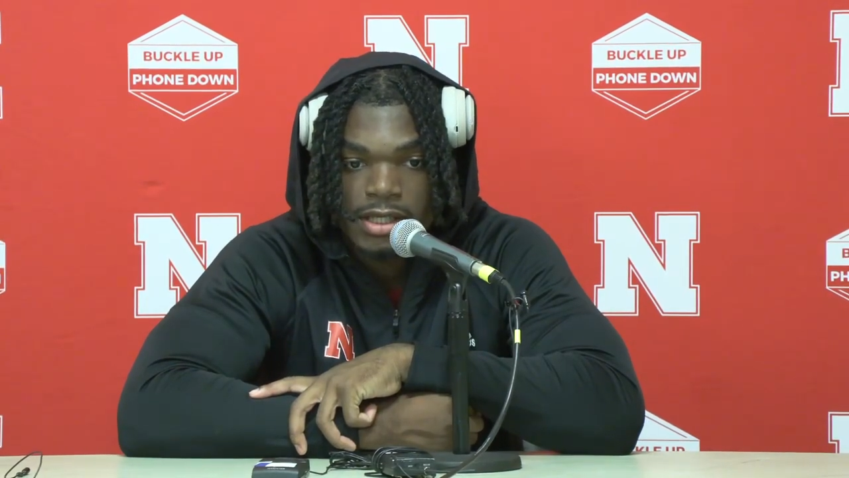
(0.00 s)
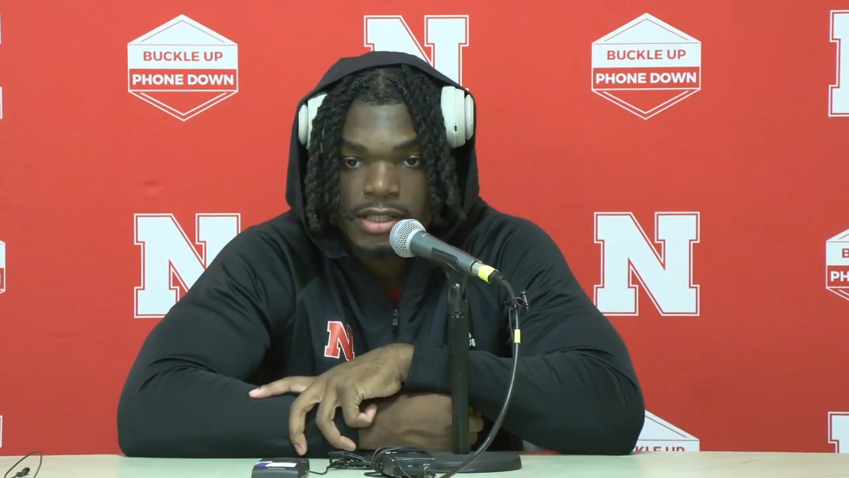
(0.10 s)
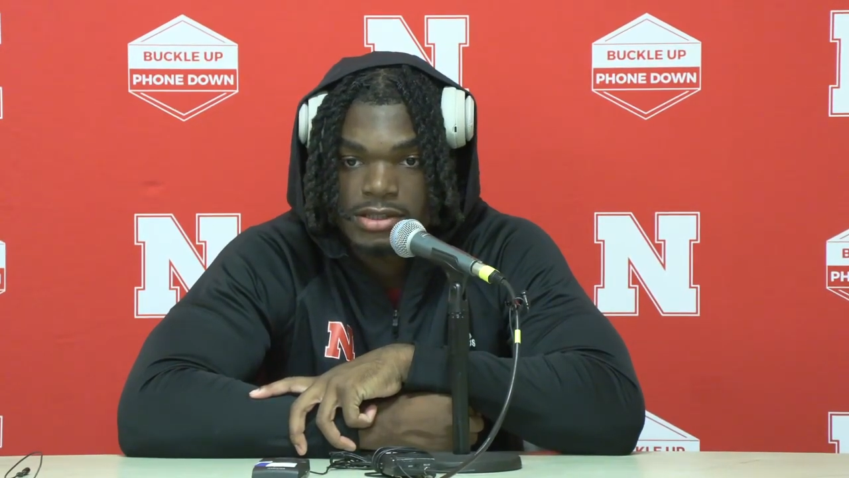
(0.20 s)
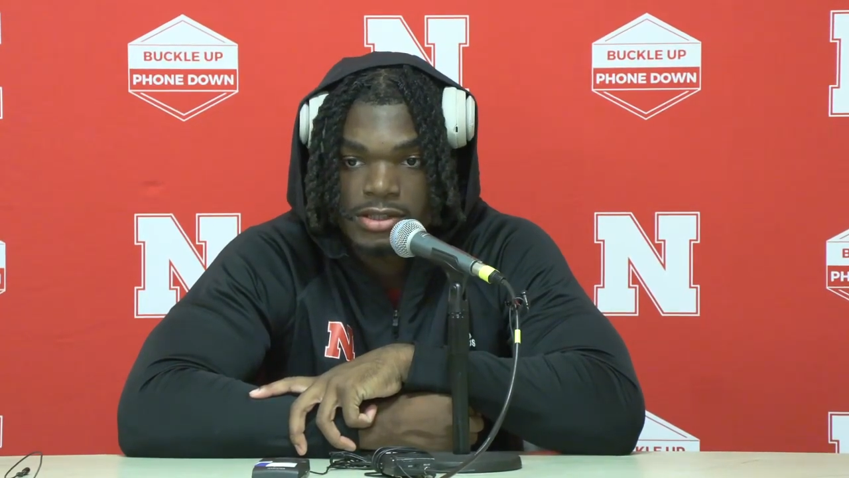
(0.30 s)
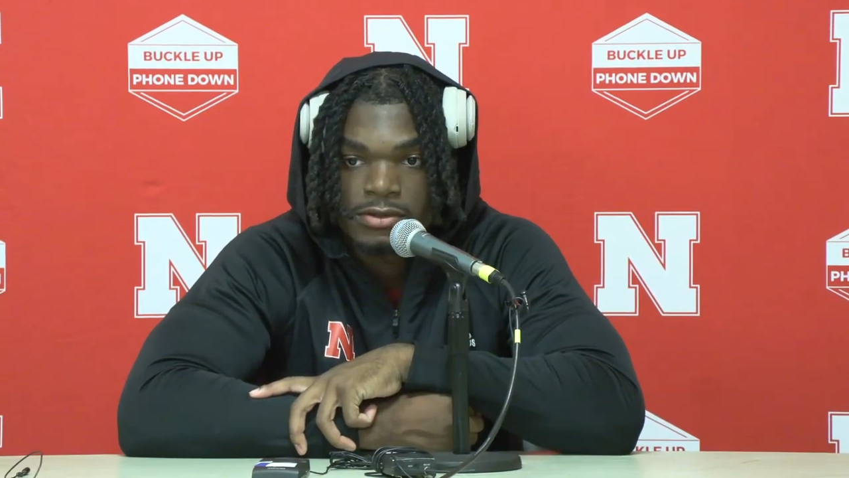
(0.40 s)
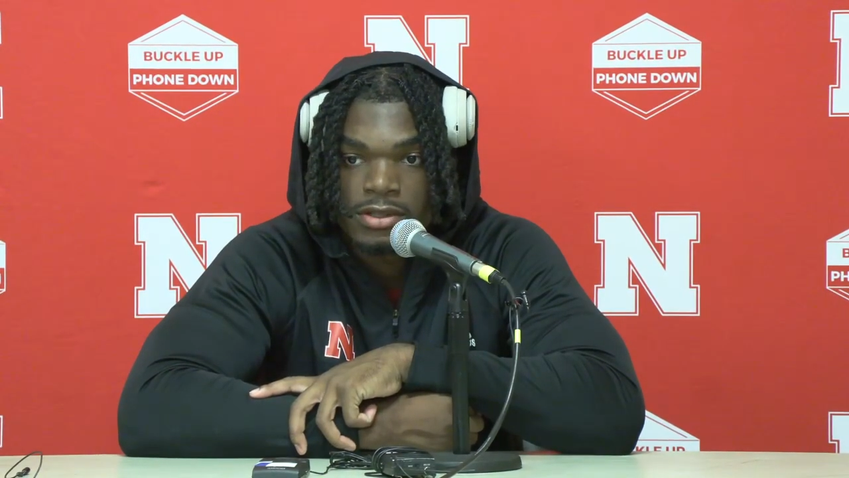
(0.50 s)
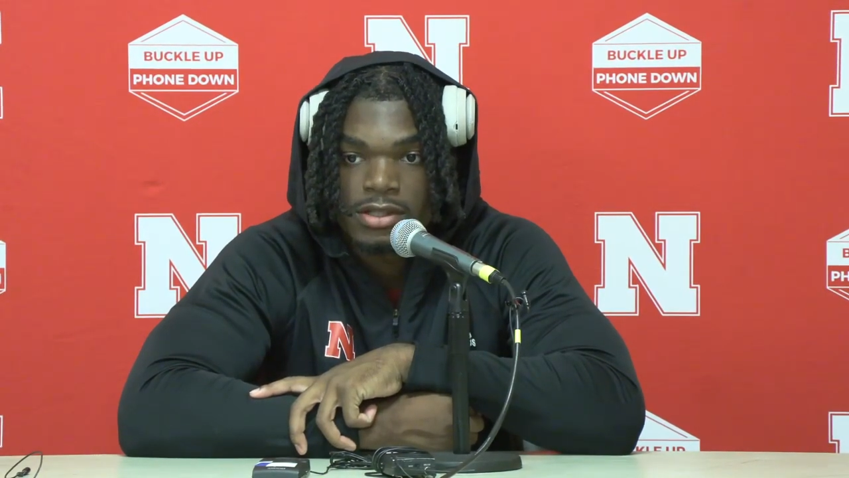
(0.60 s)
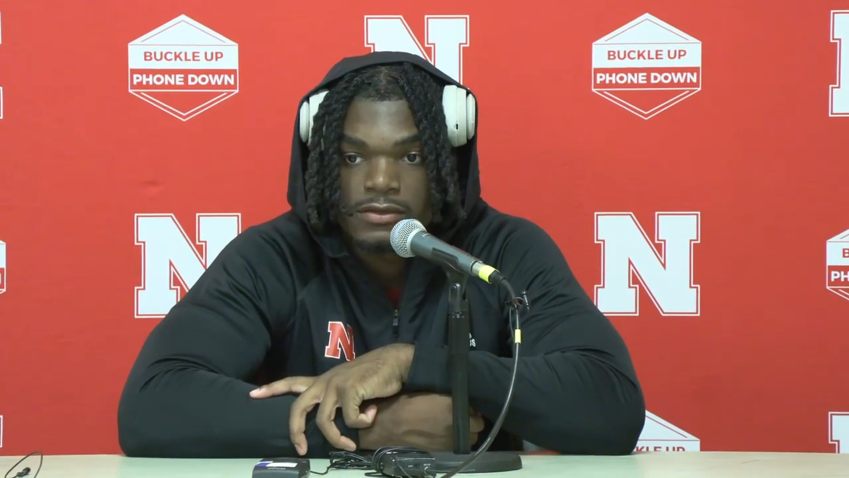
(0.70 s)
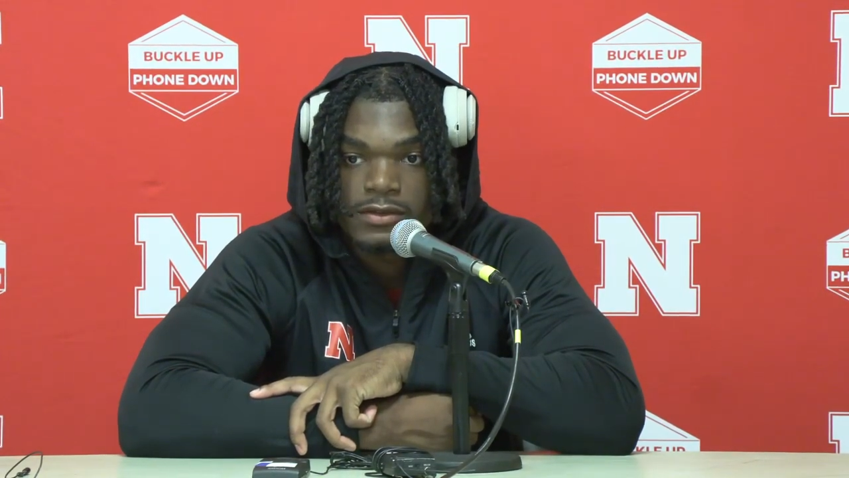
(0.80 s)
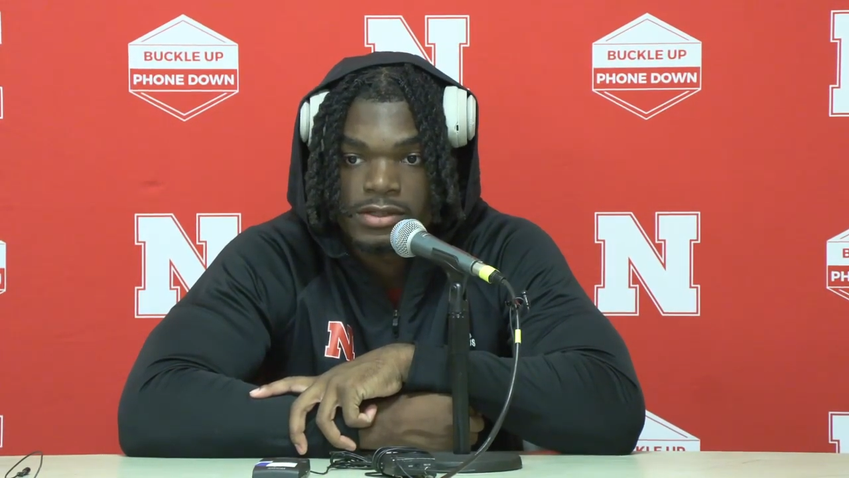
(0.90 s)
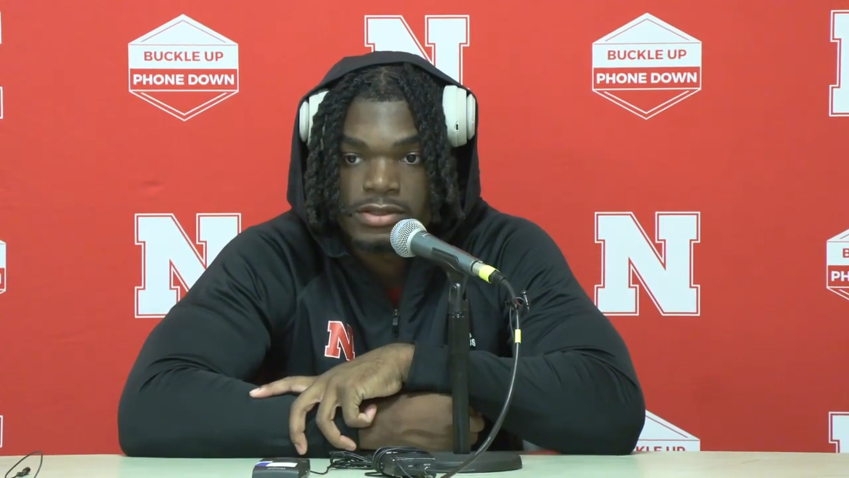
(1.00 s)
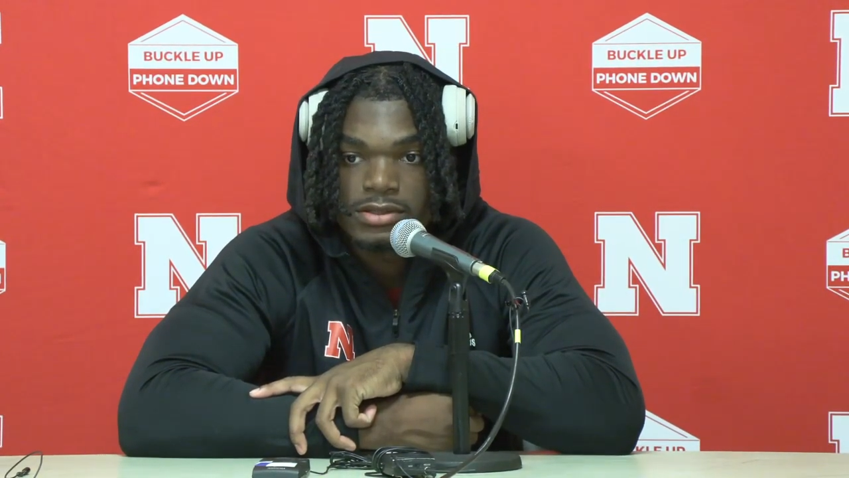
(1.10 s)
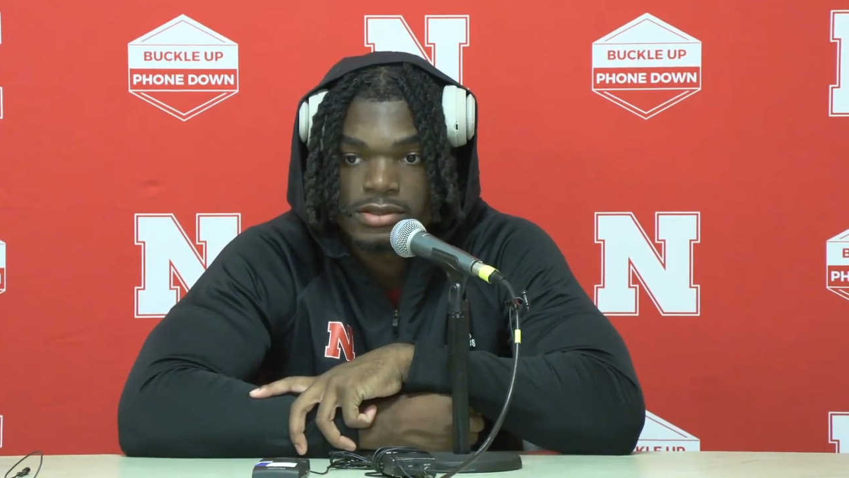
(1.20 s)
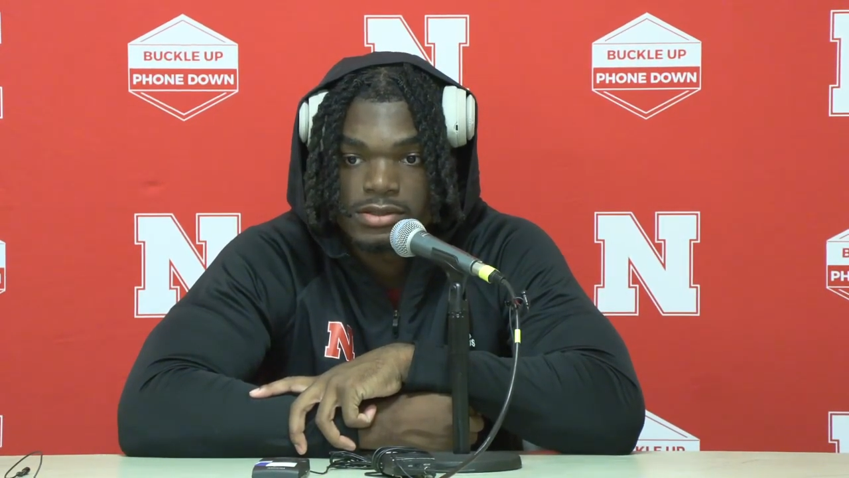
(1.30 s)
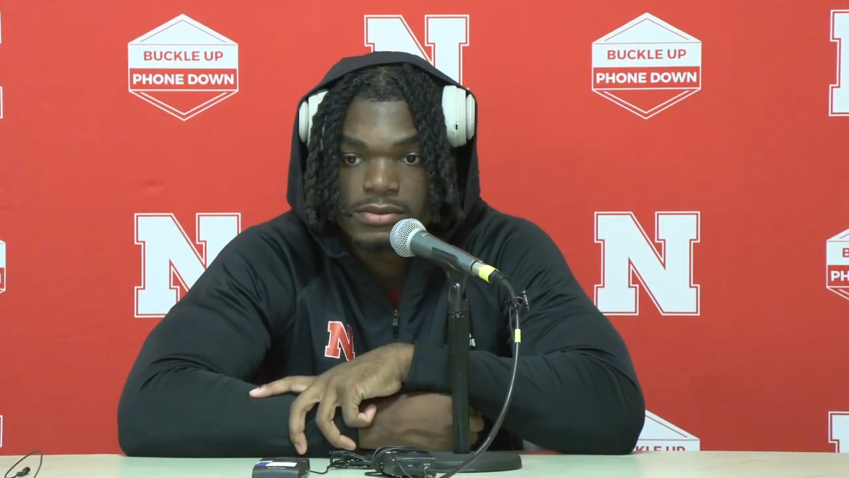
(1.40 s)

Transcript: to execute on offense.